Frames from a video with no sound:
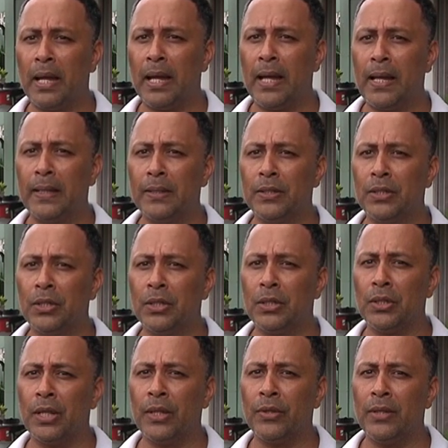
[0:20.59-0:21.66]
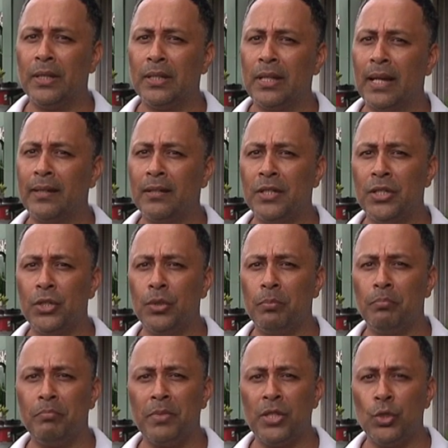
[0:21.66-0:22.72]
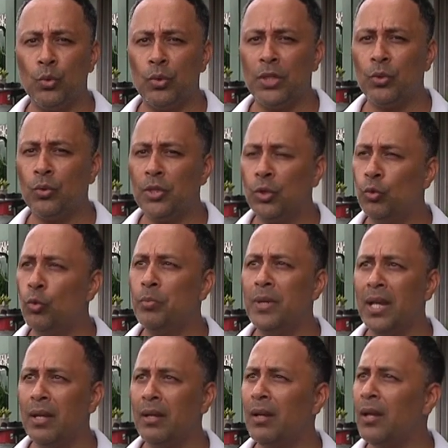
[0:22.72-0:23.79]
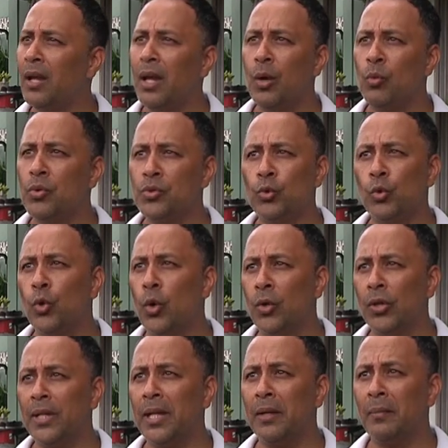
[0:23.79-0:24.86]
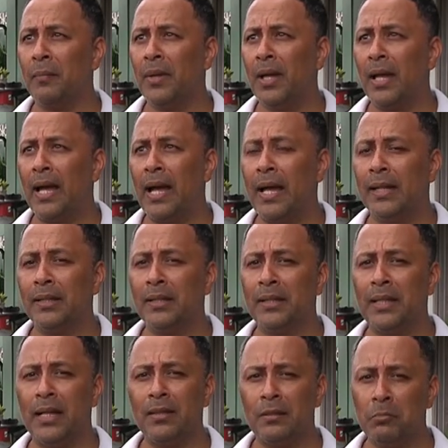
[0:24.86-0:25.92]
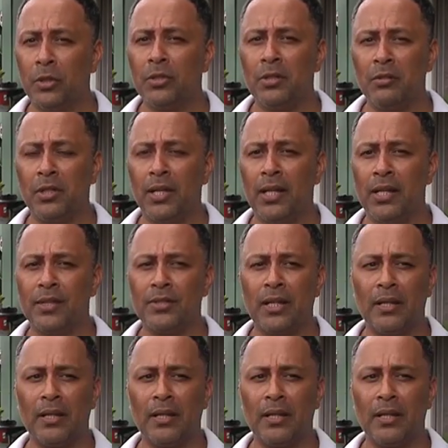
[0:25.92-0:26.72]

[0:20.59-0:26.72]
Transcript: and I think either the unit or the group there was no longer there, and that didn't materialize.